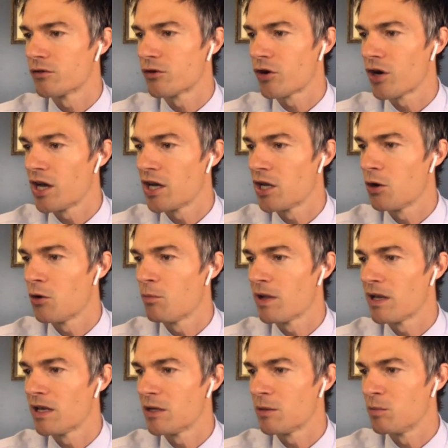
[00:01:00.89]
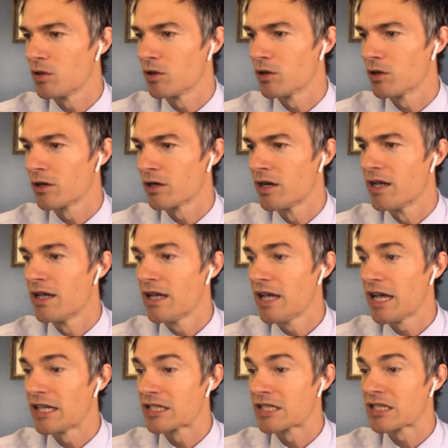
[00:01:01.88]
Craniomandibular
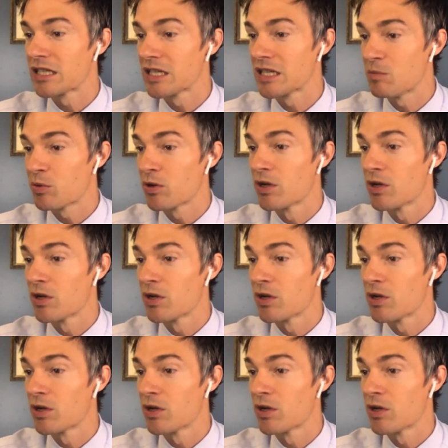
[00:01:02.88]
and Sleep